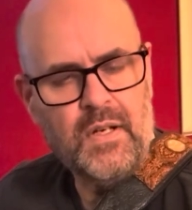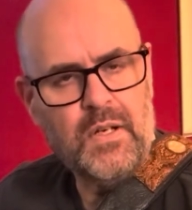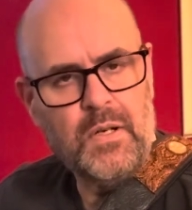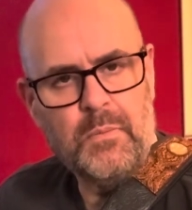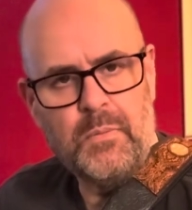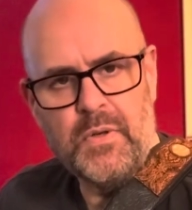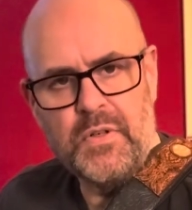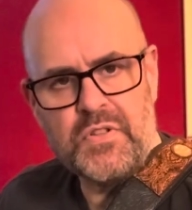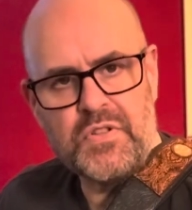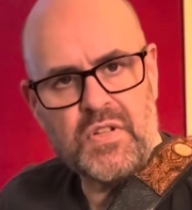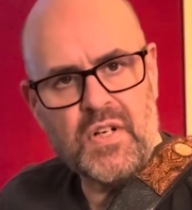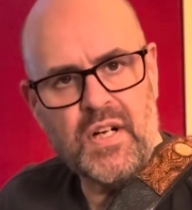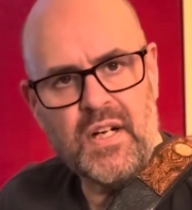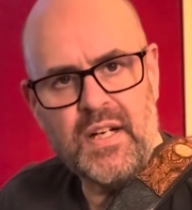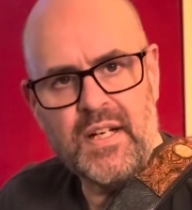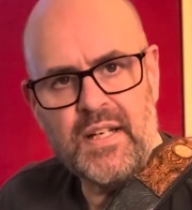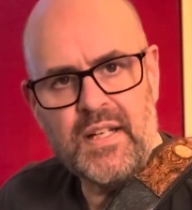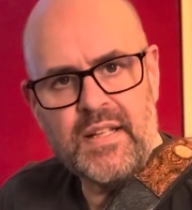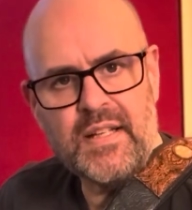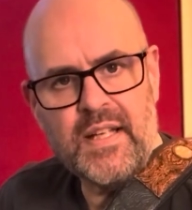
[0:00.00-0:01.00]
But but trying
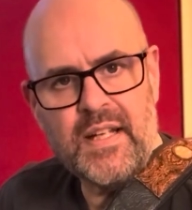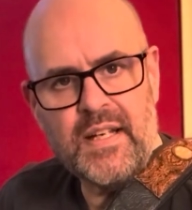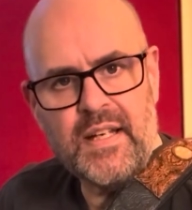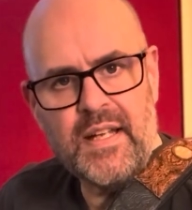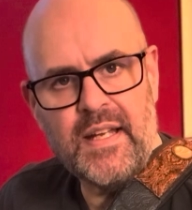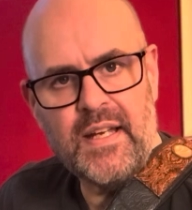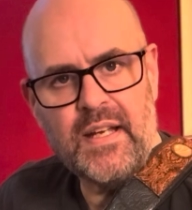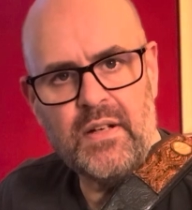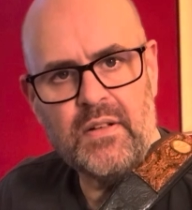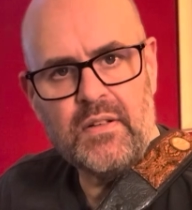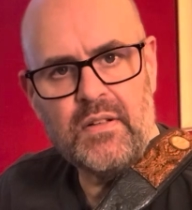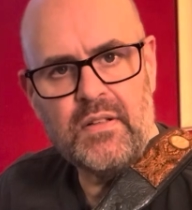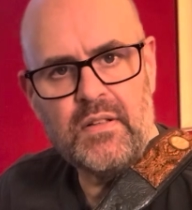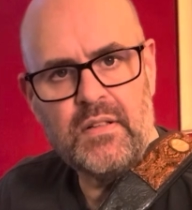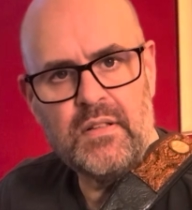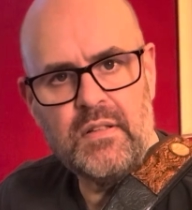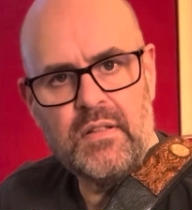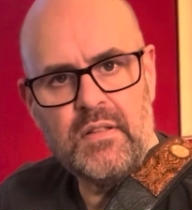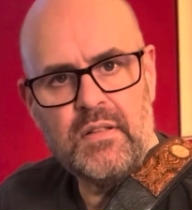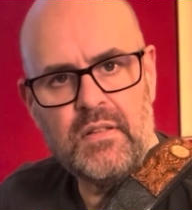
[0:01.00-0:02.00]
to get that
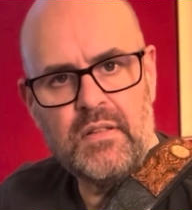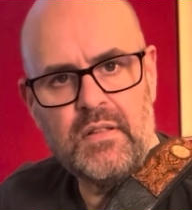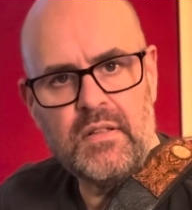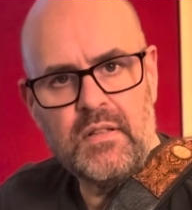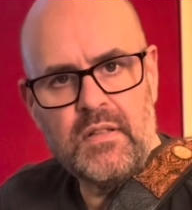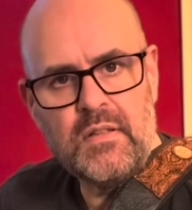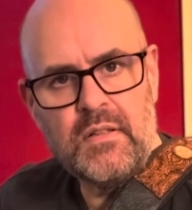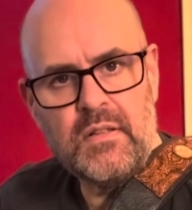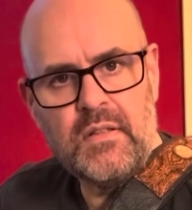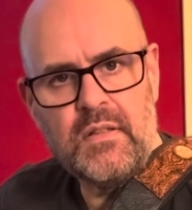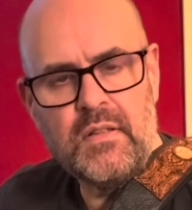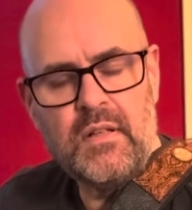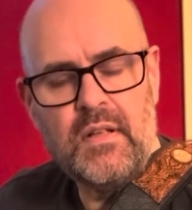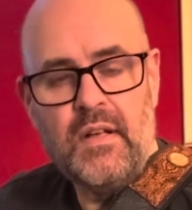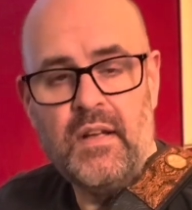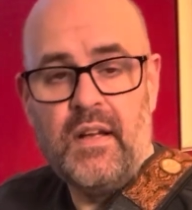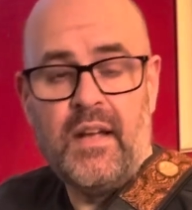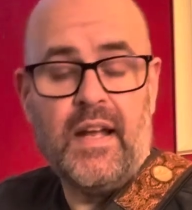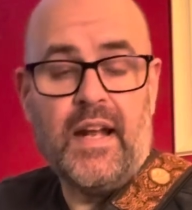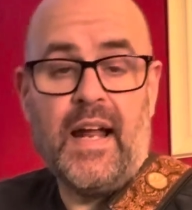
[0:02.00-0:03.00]
down.
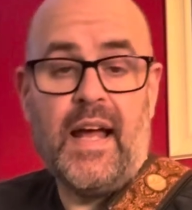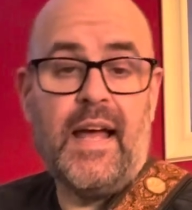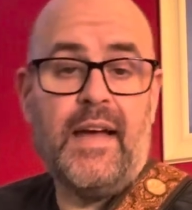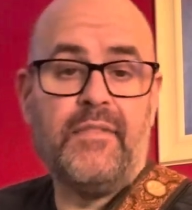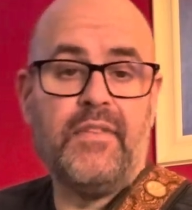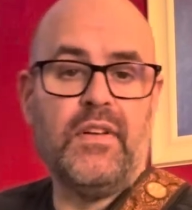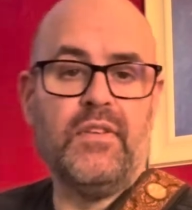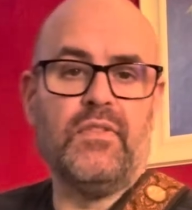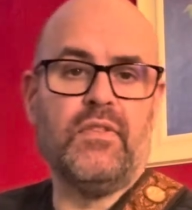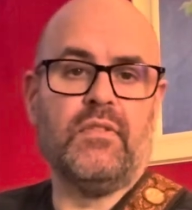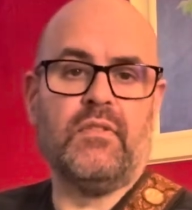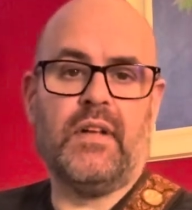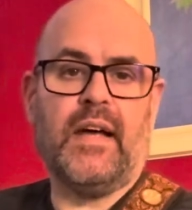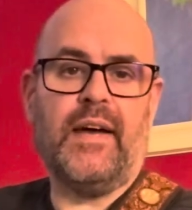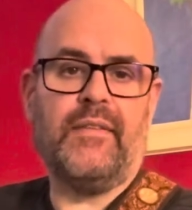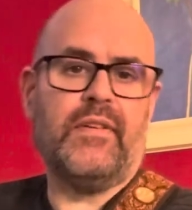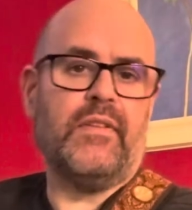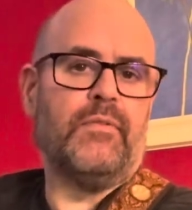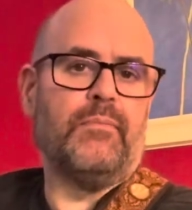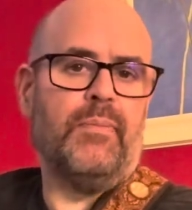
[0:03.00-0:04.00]
And I haven't
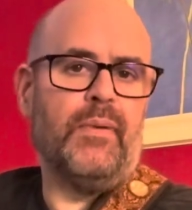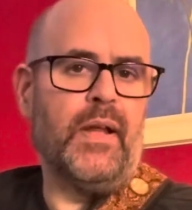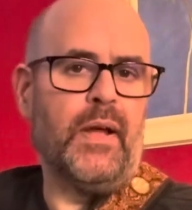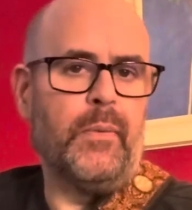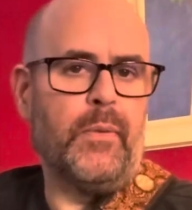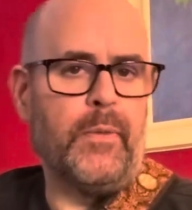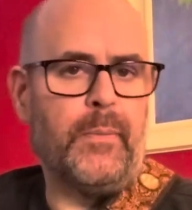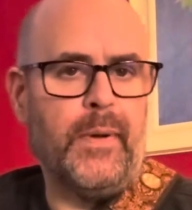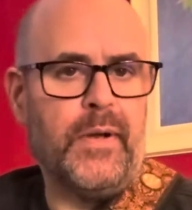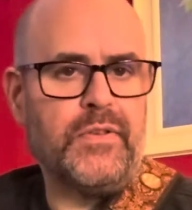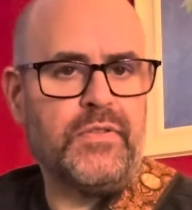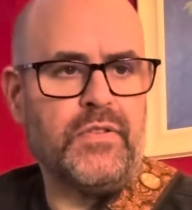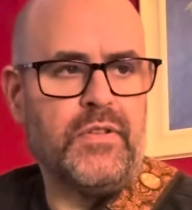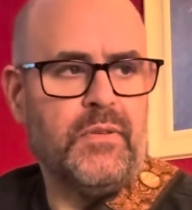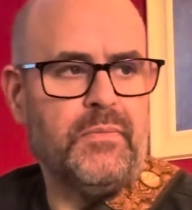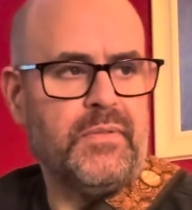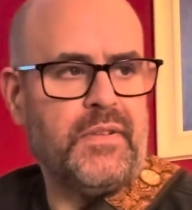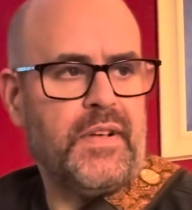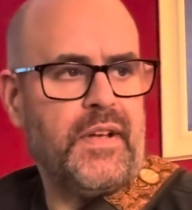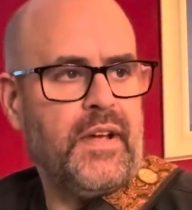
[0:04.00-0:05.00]
even played with the
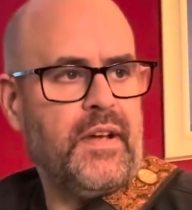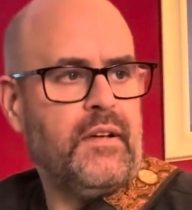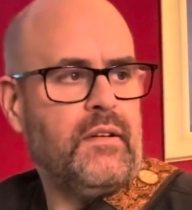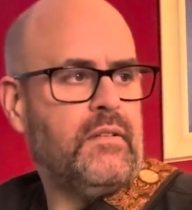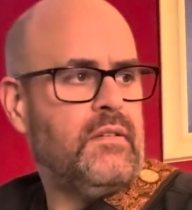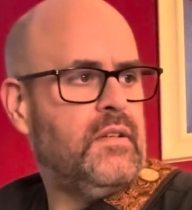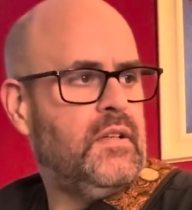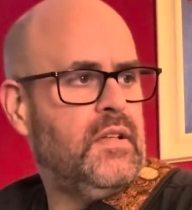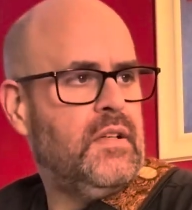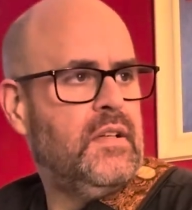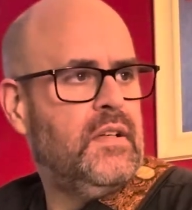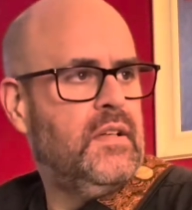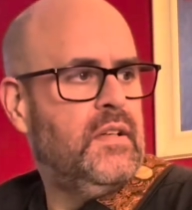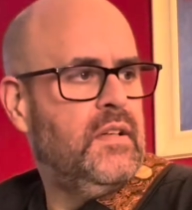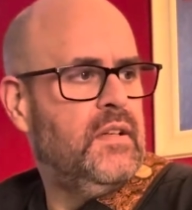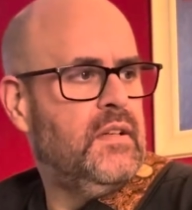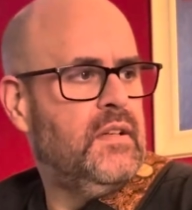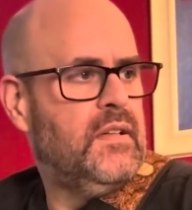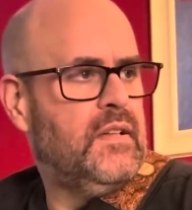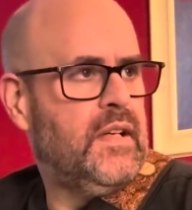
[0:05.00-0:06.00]
metronome today.
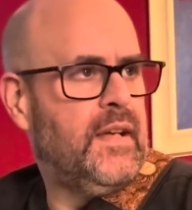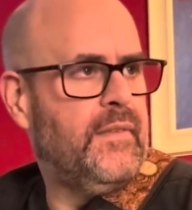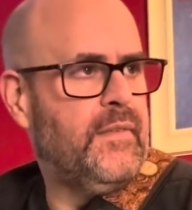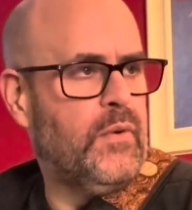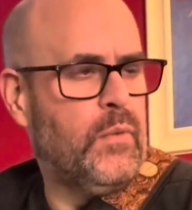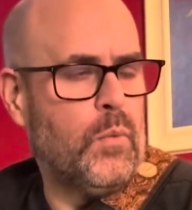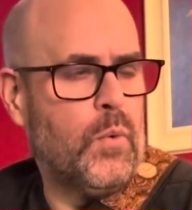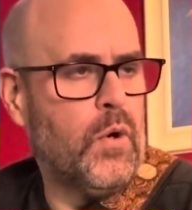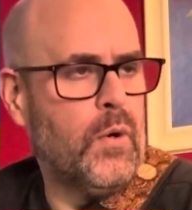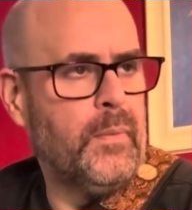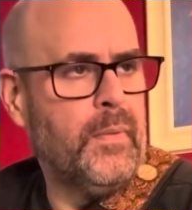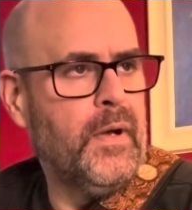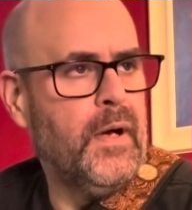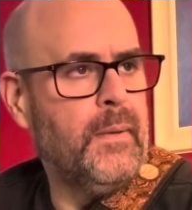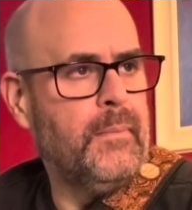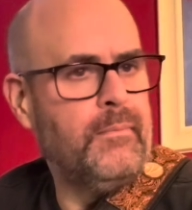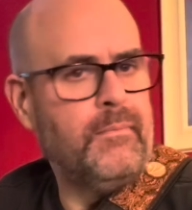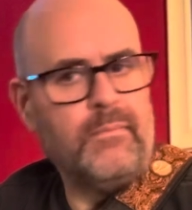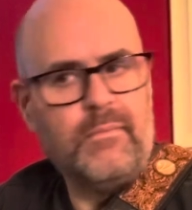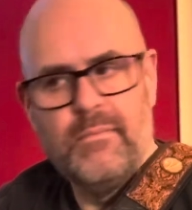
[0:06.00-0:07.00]
I haven't even warmed
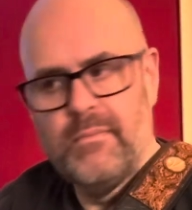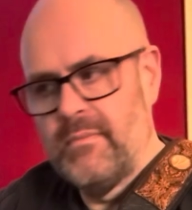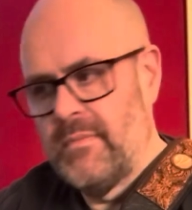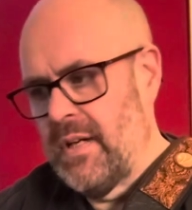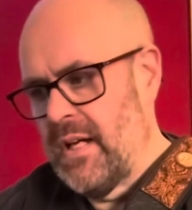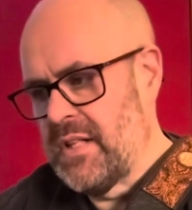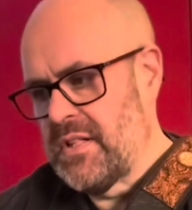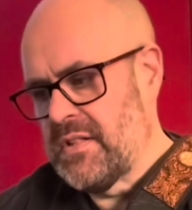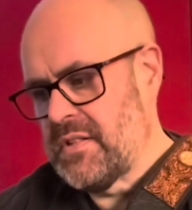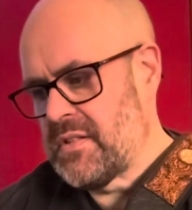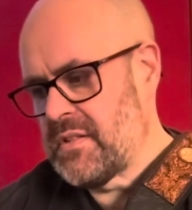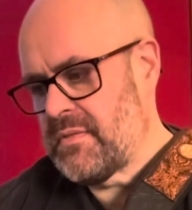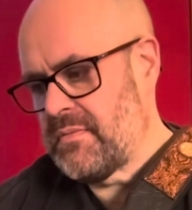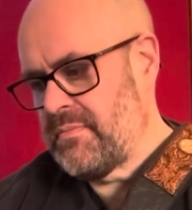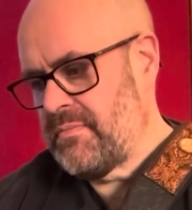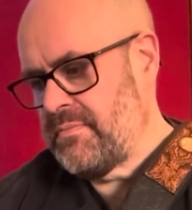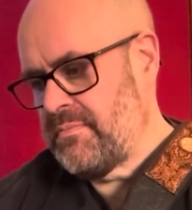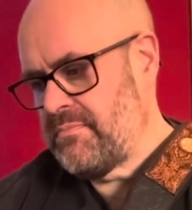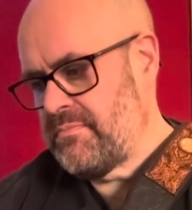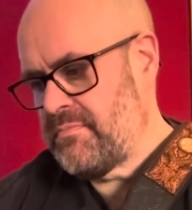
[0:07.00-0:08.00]
up. I just
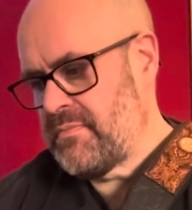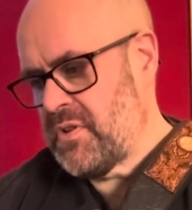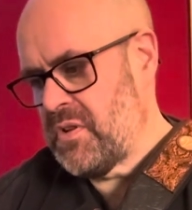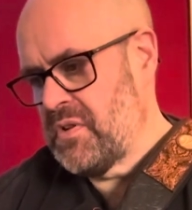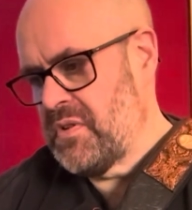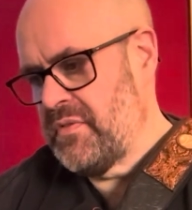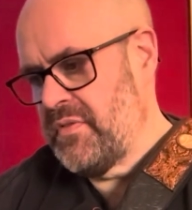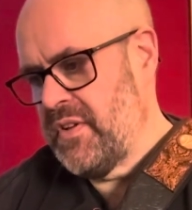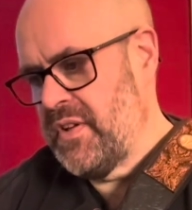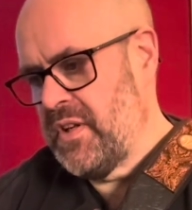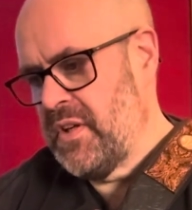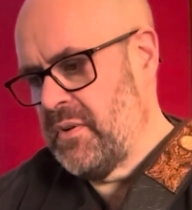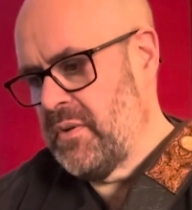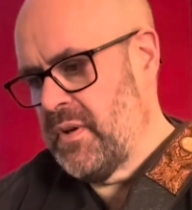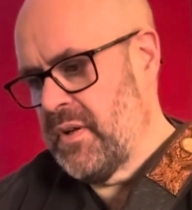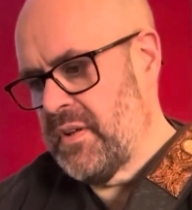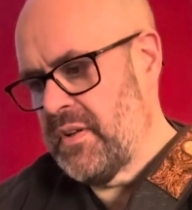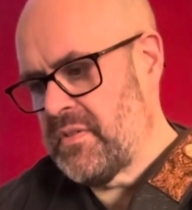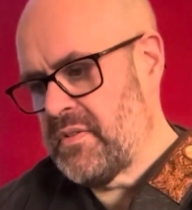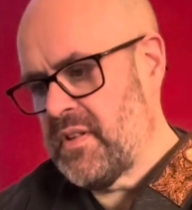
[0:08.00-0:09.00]
turned the video
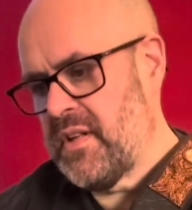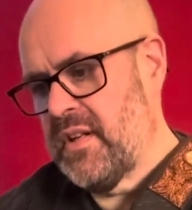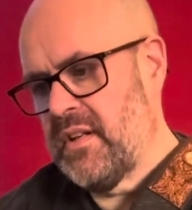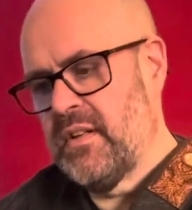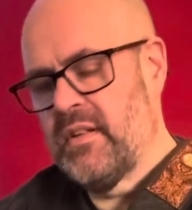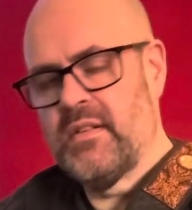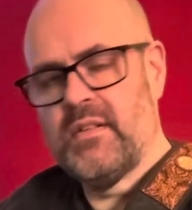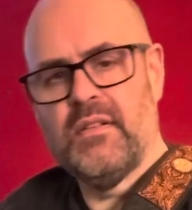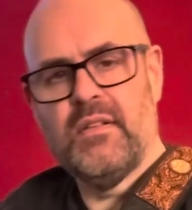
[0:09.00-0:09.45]
on to try to